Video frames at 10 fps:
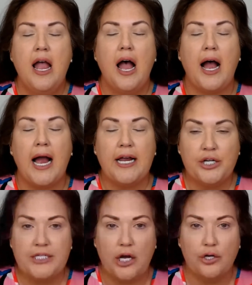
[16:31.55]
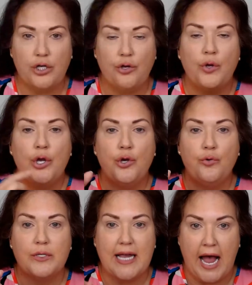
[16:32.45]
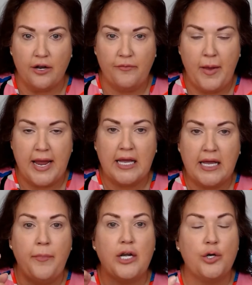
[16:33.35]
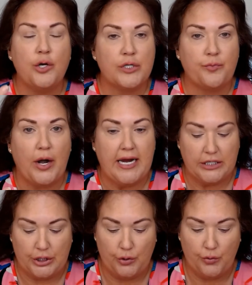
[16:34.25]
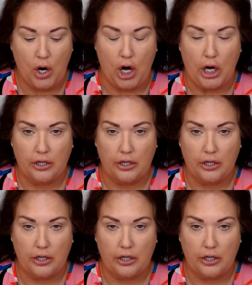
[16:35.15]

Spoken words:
I could tell you who was out of makeup and who was spraying too hard.